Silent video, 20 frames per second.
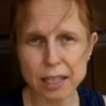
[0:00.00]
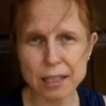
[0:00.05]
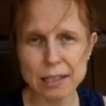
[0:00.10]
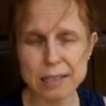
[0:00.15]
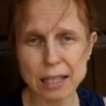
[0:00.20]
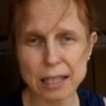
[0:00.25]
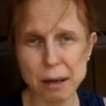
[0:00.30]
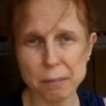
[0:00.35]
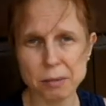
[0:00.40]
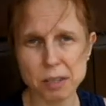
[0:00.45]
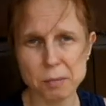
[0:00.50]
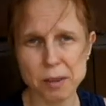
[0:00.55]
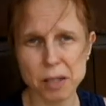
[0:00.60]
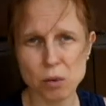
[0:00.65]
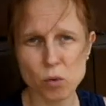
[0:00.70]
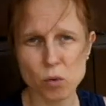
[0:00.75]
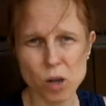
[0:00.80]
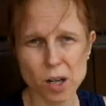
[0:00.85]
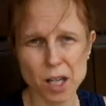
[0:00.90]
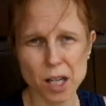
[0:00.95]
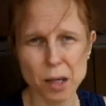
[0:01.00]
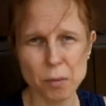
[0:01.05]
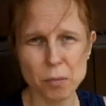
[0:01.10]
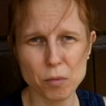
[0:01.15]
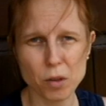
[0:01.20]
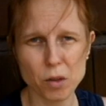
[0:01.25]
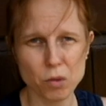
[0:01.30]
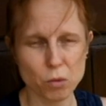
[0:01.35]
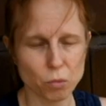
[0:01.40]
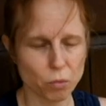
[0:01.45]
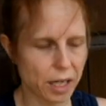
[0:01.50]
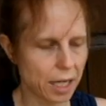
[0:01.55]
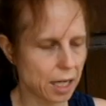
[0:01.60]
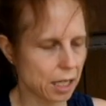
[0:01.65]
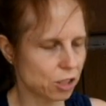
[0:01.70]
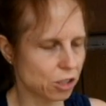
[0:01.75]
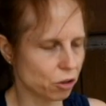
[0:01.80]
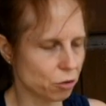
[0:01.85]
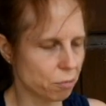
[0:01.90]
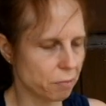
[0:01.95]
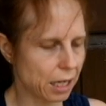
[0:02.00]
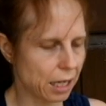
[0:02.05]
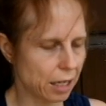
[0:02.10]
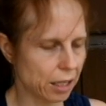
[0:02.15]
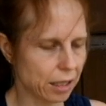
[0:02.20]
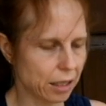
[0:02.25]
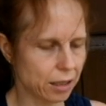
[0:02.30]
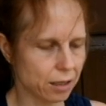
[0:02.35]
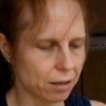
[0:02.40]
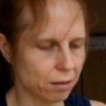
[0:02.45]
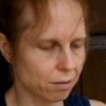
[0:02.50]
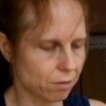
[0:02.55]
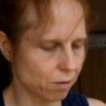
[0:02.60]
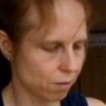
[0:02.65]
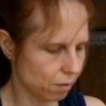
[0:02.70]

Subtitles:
It's kept me warm when I do my